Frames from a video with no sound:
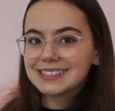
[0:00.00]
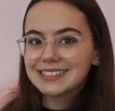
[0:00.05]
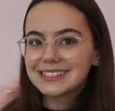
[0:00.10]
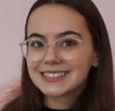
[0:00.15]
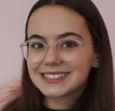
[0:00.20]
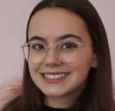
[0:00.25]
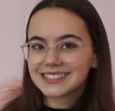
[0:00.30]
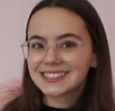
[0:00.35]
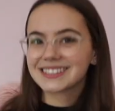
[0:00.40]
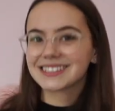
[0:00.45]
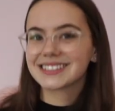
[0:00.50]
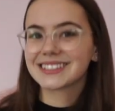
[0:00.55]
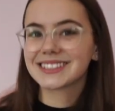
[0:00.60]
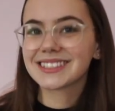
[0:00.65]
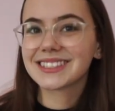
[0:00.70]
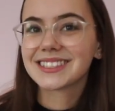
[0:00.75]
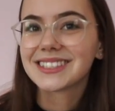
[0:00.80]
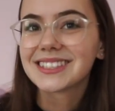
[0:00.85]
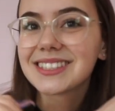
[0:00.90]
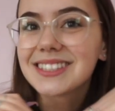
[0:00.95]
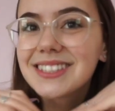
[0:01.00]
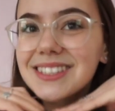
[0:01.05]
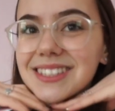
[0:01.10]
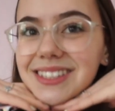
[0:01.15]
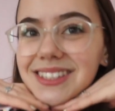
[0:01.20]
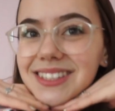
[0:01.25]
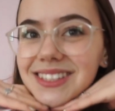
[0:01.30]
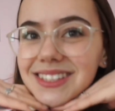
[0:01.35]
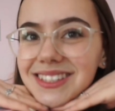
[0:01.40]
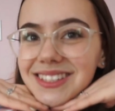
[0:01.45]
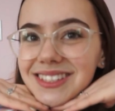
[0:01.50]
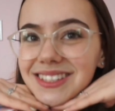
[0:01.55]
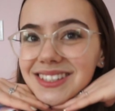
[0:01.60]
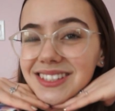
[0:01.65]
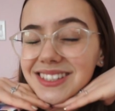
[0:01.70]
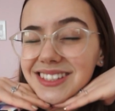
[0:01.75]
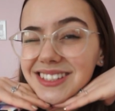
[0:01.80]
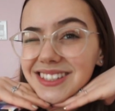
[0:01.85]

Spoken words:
(silence)